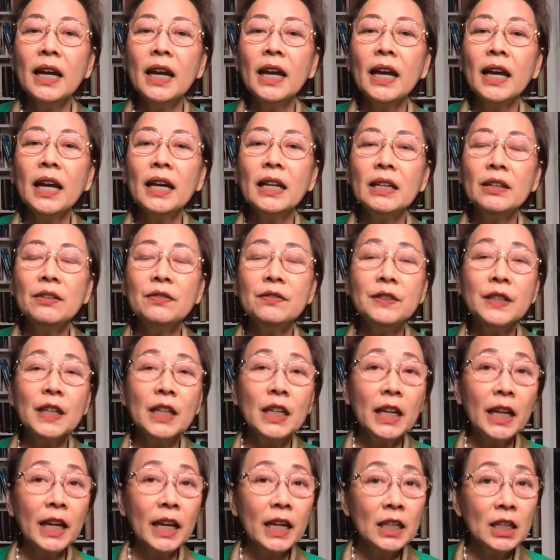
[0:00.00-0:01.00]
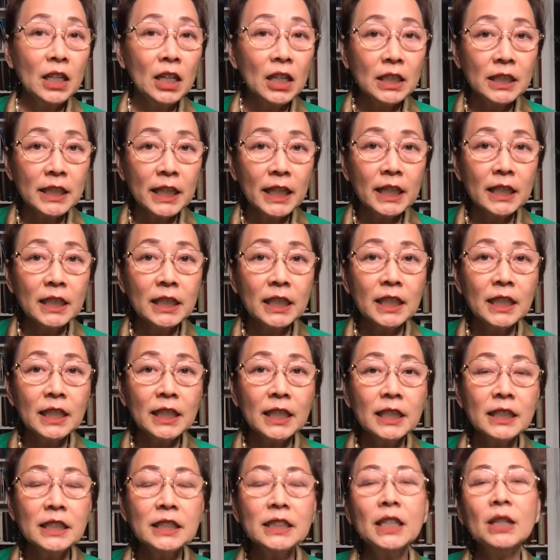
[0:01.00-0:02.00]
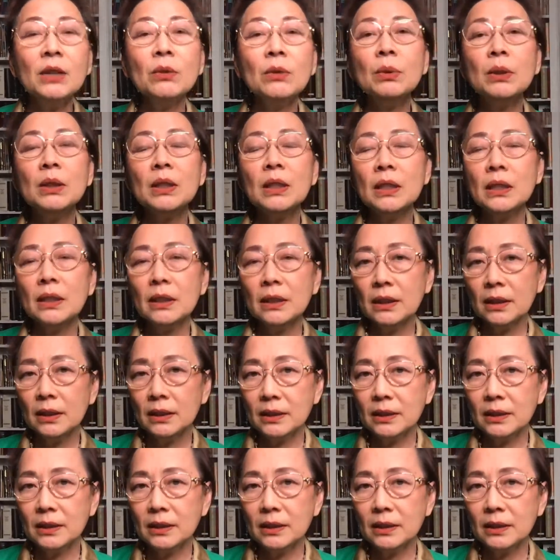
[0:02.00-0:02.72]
And if they cannot handle it, they will